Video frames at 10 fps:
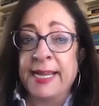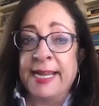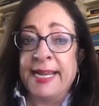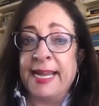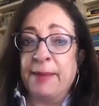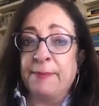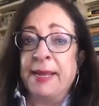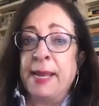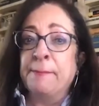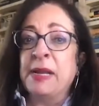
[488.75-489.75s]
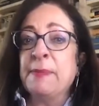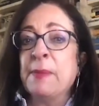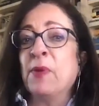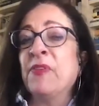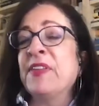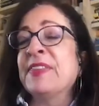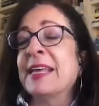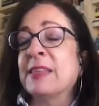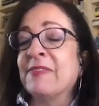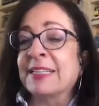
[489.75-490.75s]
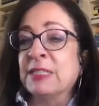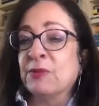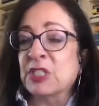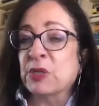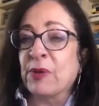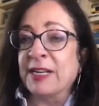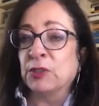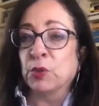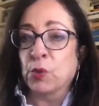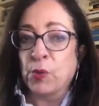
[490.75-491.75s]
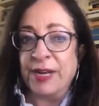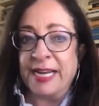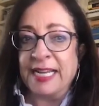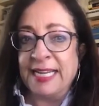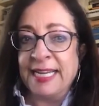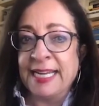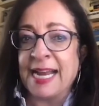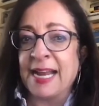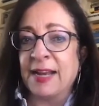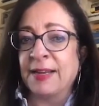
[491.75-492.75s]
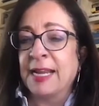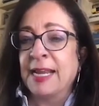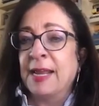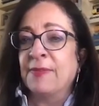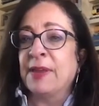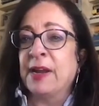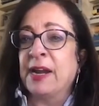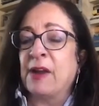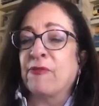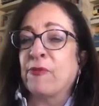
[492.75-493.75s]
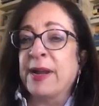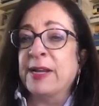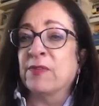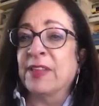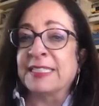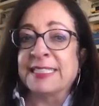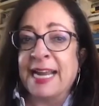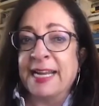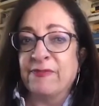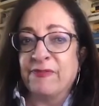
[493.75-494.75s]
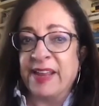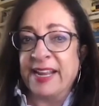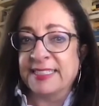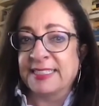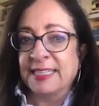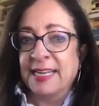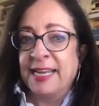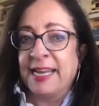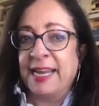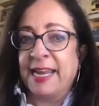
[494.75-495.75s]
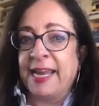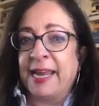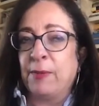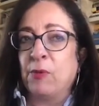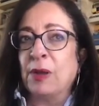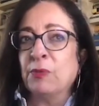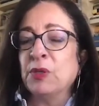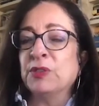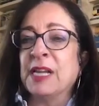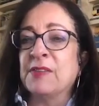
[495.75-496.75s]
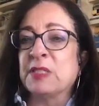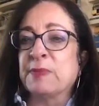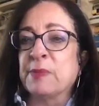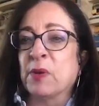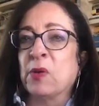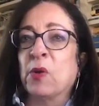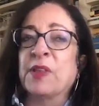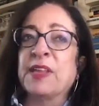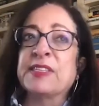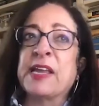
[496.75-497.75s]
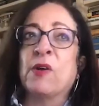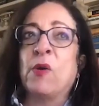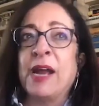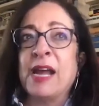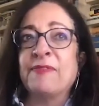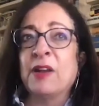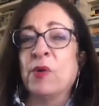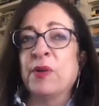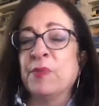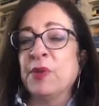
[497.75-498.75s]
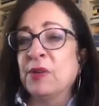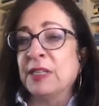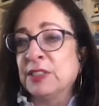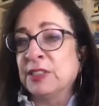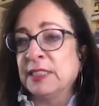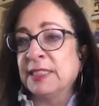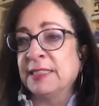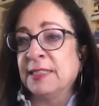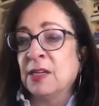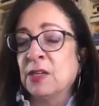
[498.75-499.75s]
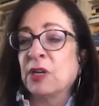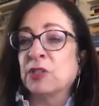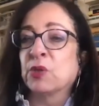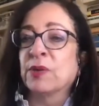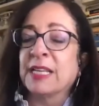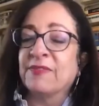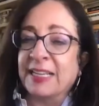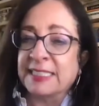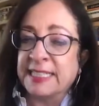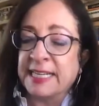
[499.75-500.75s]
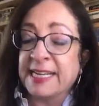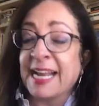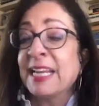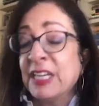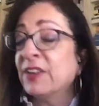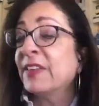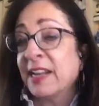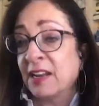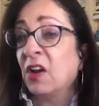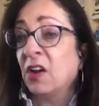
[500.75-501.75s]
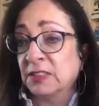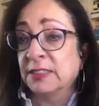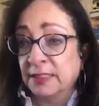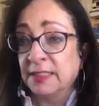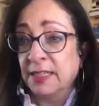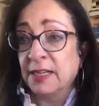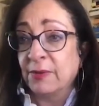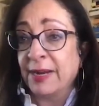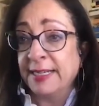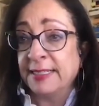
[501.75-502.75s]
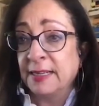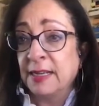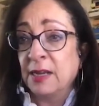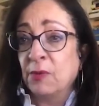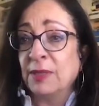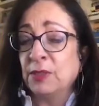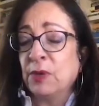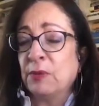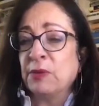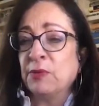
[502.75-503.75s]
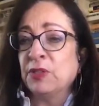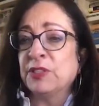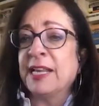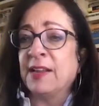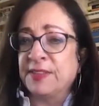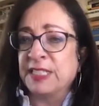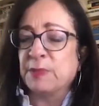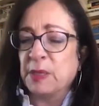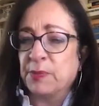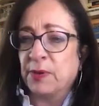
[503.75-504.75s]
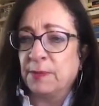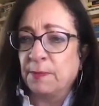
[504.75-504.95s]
Many people think that the vaccine was created too quickly and they're afraid of the side effects. What would you tell these people? Or they say, oh, I have a low immunity, so I shouldn't get vaccinated. I hear that a lot, right? What would you tell these people?